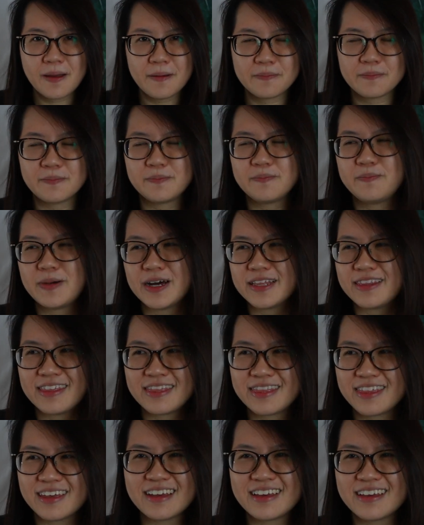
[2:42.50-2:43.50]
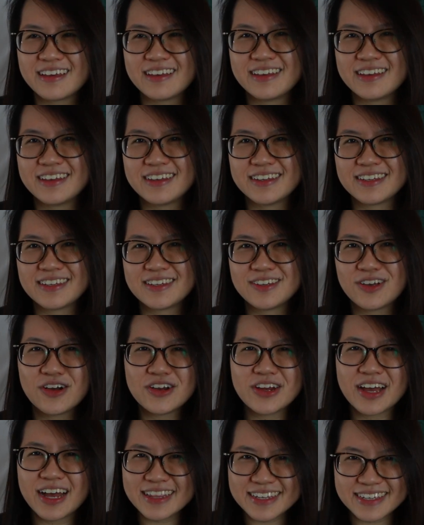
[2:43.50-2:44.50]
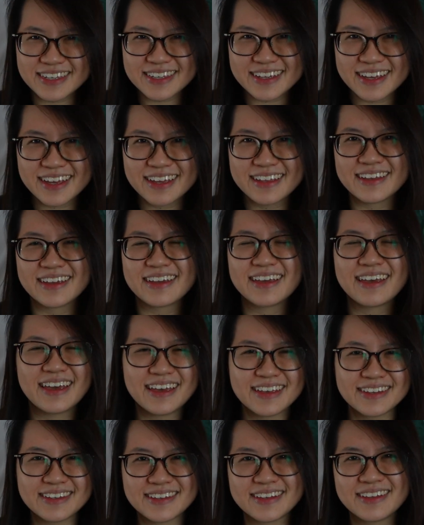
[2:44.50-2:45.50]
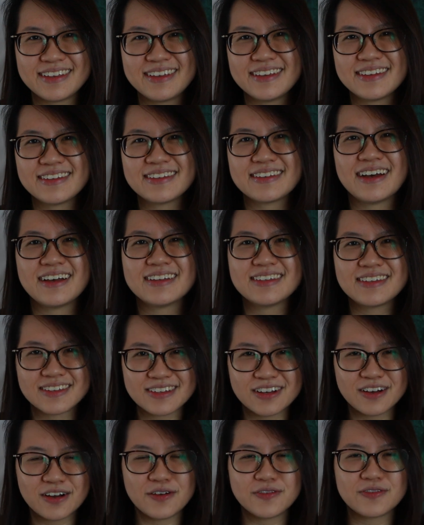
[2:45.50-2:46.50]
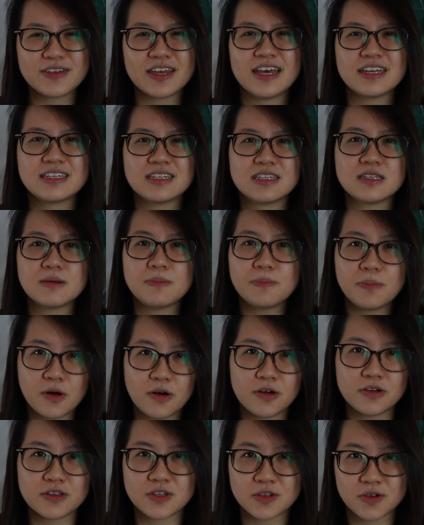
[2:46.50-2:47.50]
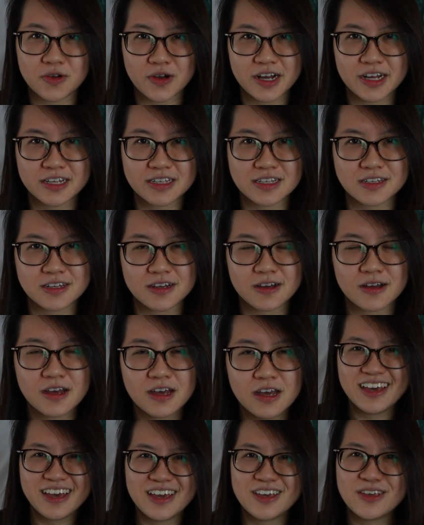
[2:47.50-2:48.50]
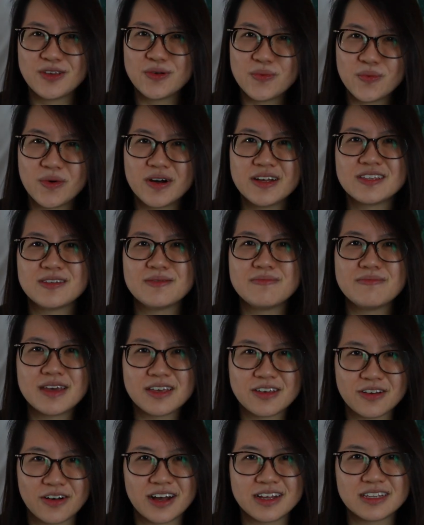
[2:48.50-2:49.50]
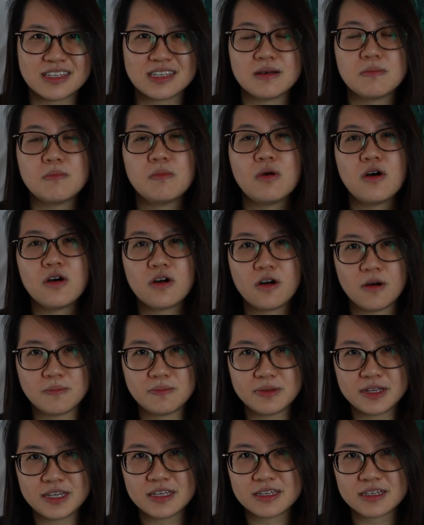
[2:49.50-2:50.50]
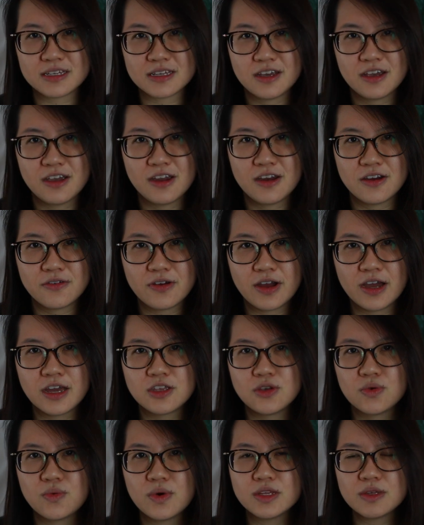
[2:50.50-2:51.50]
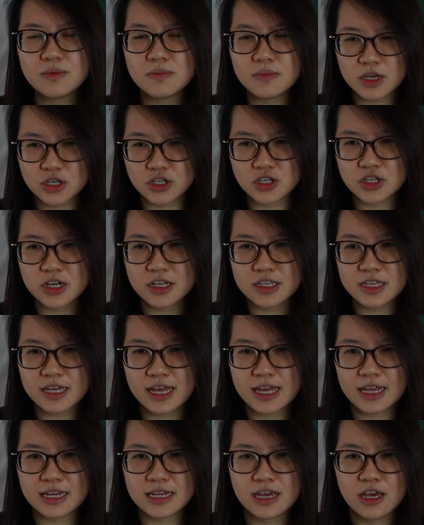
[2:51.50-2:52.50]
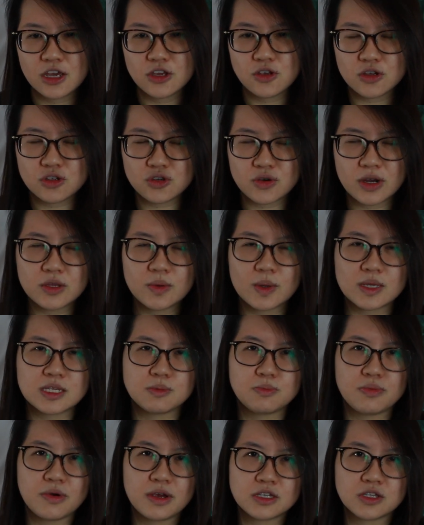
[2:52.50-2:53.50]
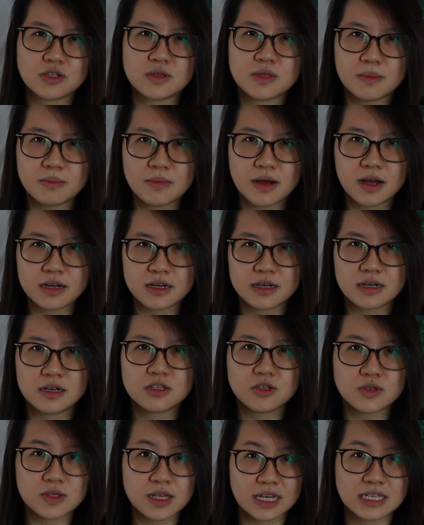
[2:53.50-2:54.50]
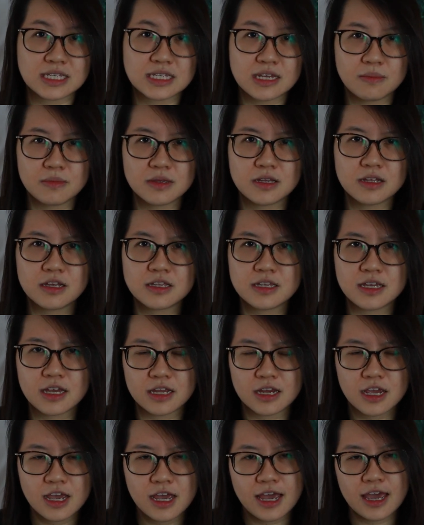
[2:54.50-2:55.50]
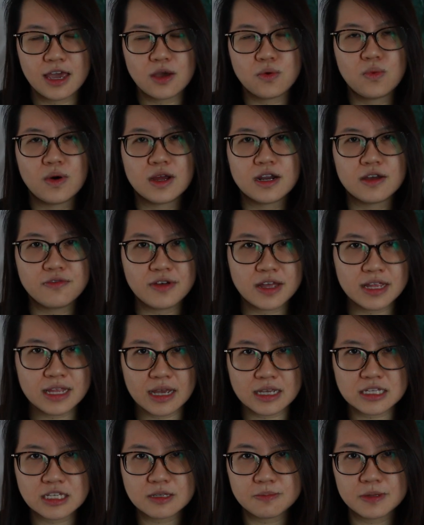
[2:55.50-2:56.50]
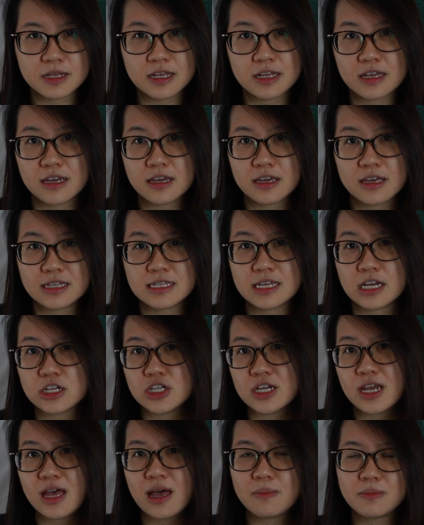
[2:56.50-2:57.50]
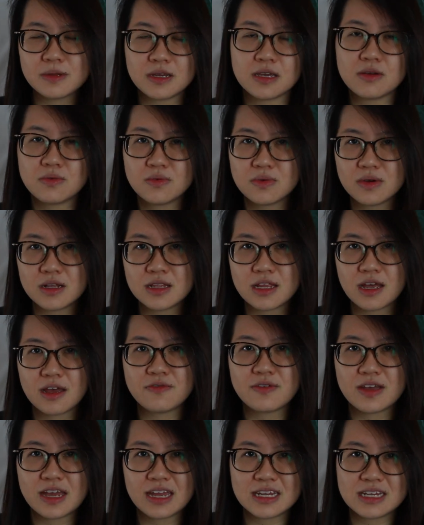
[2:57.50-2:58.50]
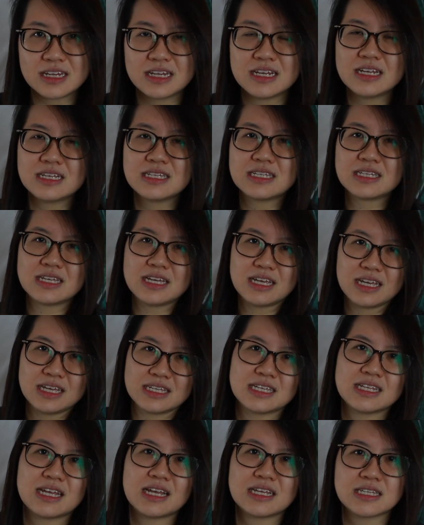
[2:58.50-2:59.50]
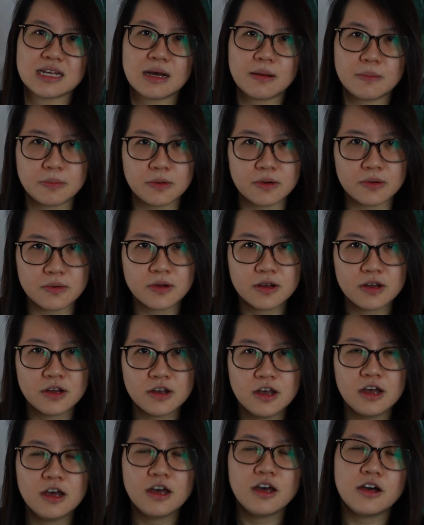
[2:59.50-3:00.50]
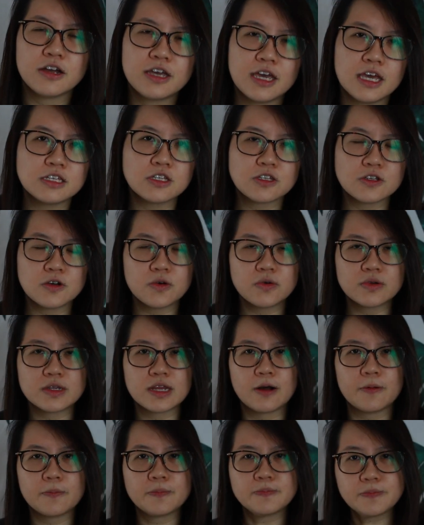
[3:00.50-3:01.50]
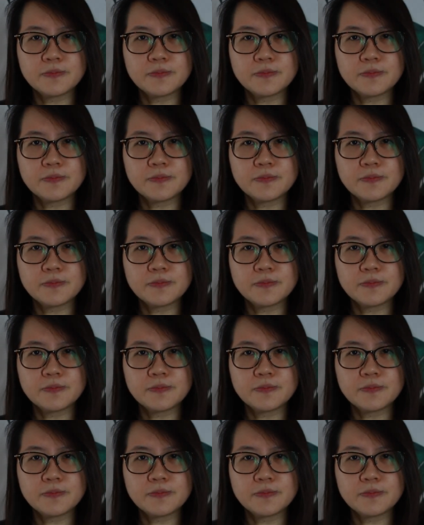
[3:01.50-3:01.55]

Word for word: But the thing is, you gotta understand that case studies are served as a support to your answer. You want to make your answer more complete, right? You want to make sure that you're trying to express to the marker, to the examiner that, hey, whatever I'm explaining is actually happening in real life, and this is an example. Okay, so now,